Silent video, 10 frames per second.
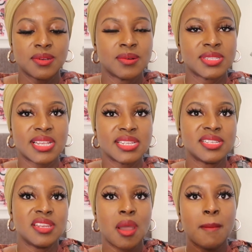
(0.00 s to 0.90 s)
or
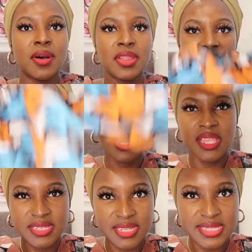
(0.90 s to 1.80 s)
satin
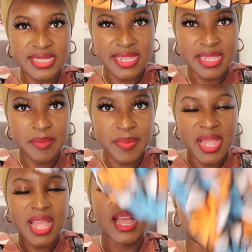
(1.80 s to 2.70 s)
bonnet to sleep,
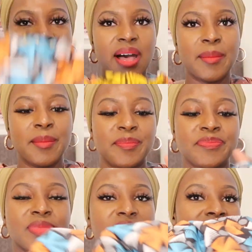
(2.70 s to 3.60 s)

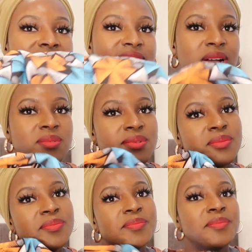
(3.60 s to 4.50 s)
because that
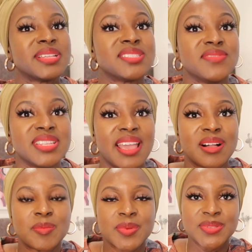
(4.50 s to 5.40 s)
will massively
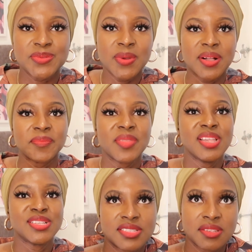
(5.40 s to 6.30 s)
help as well.
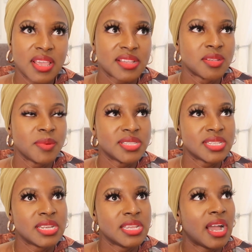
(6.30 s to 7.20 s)
So yeah, so
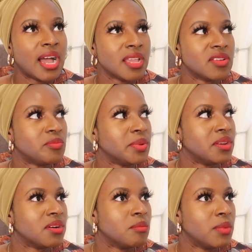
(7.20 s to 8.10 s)
basically I have
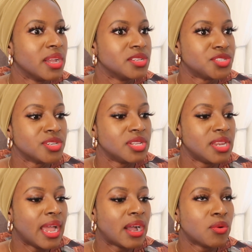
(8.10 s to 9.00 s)
been on my journey
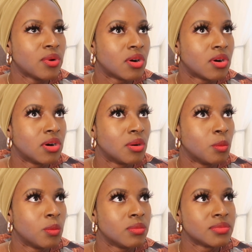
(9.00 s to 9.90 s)

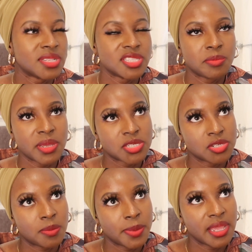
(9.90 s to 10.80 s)
now since big
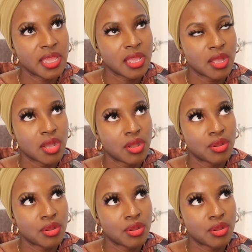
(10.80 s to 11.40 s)
chopping.